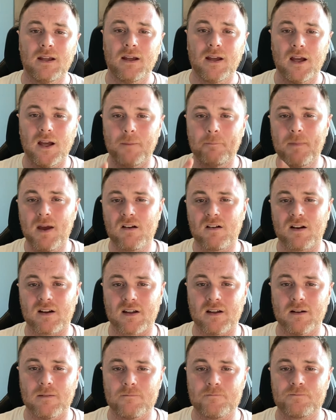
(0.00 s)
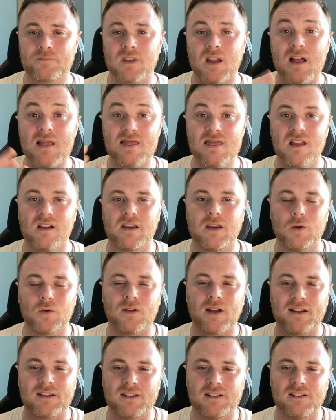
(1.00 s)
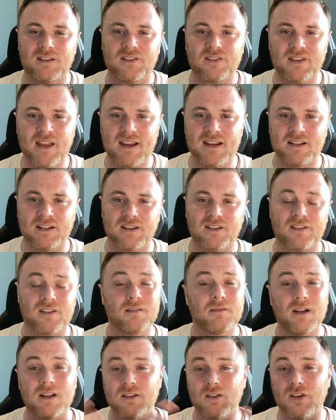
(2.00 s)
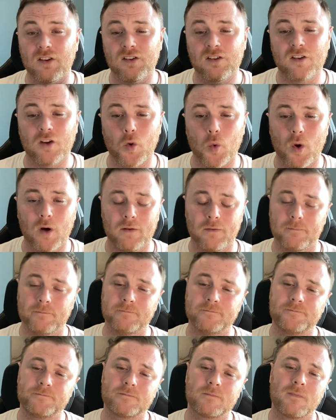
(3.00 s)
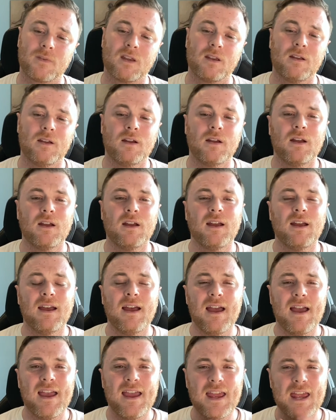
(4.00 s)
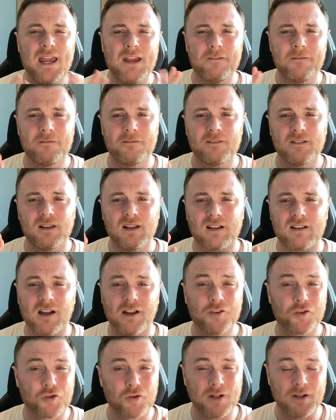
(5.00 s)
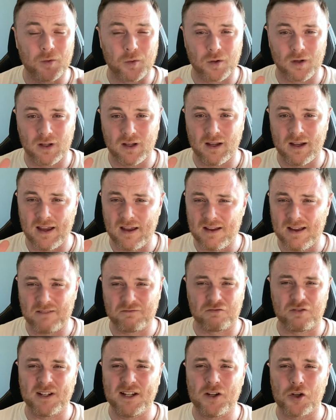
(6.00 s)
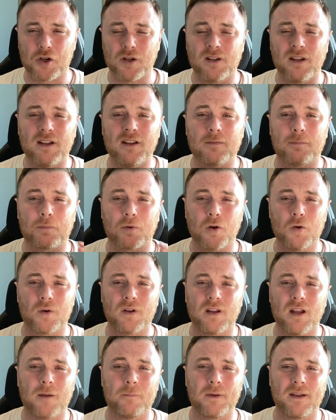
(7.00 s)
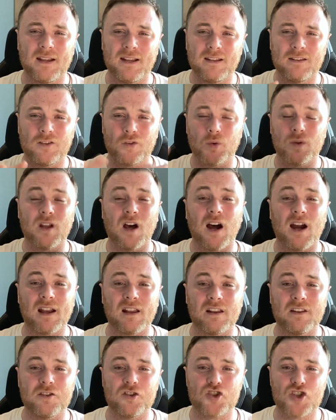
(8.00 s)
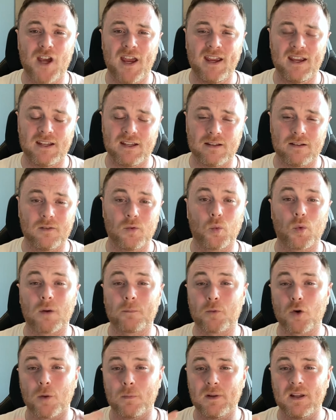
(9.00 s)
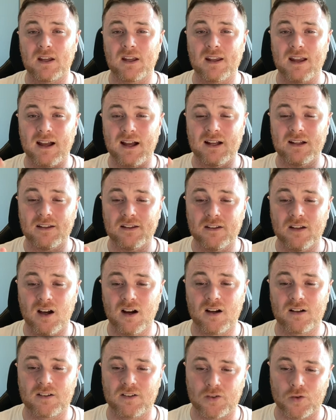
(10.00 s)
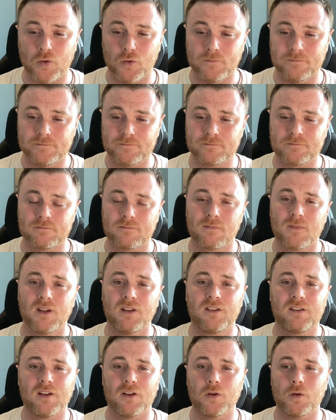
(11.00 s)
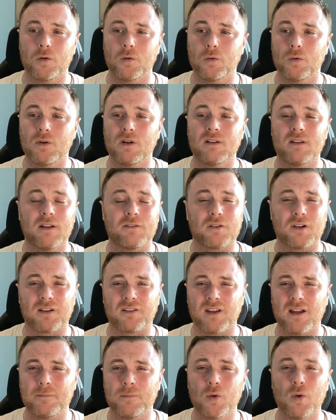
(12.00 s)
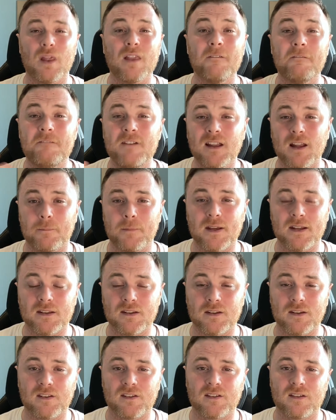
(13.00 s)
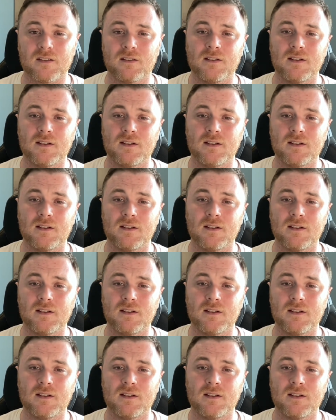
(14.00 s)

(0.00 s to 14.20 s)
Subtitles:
America, the United States, and so on. If the country or the region is broken up into an island chain, we're probably going to add an article. So, another example, the Philippines,